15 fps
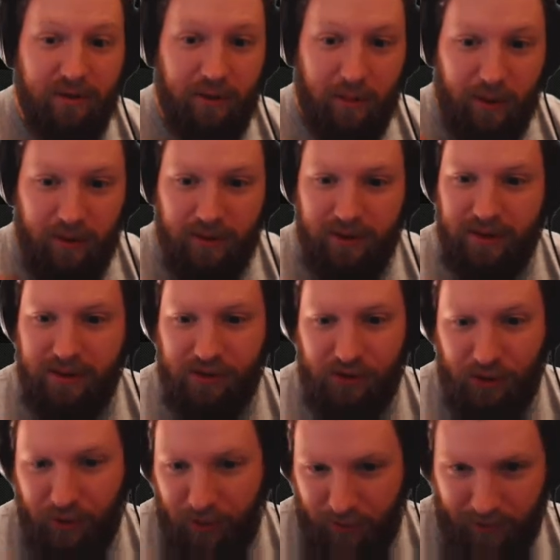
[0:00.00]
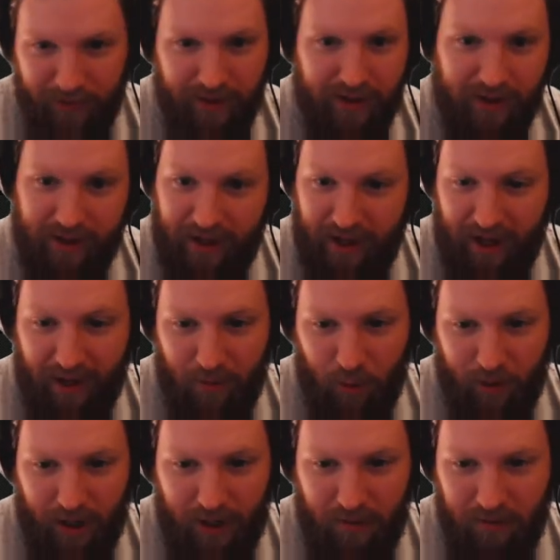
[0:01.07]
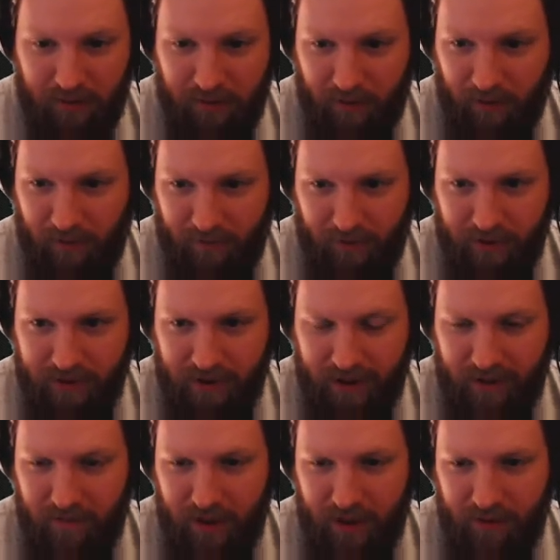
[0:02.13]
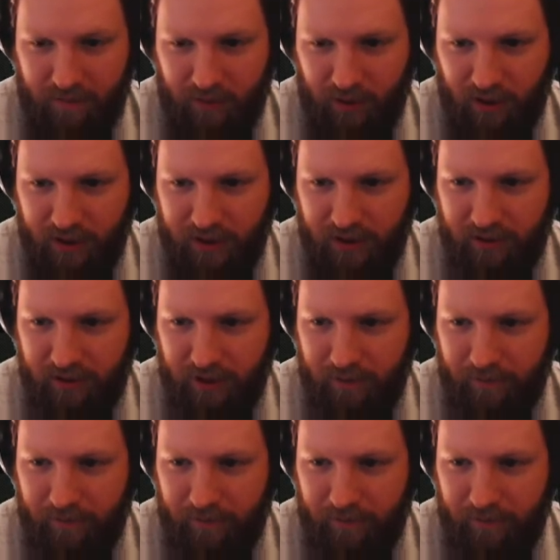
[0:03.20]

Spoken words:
world, so yeah, I'm okay with our first thing being field artillery.